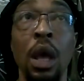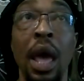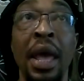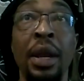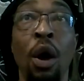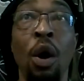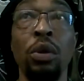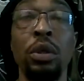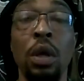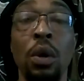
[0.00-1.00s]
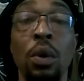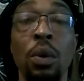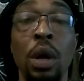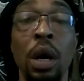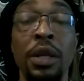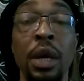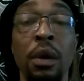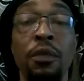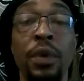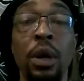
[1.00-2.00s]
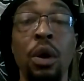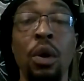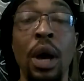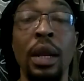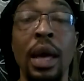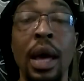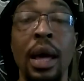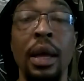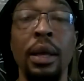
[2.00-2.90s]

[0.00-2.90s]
and also Young Pharaoh Allah.